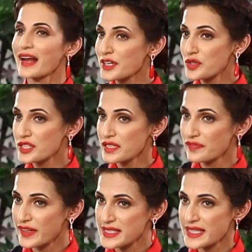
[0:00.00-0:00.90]

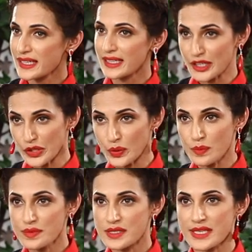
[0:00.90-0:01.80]
Nitrogen fixing
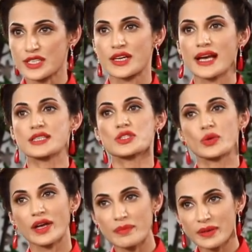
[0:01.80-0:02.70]
legumes such as
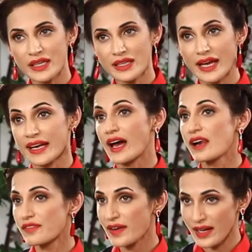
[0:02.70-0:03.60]
soya bean and
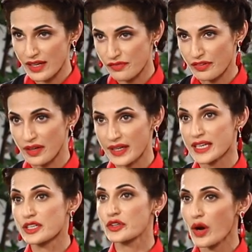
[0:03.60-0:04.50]
alfalfa
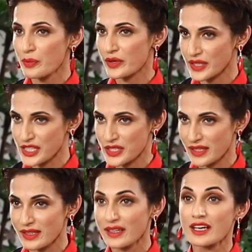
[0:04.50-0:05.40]
in crop
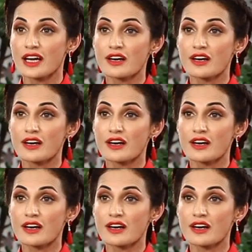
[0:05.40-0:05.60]
rotation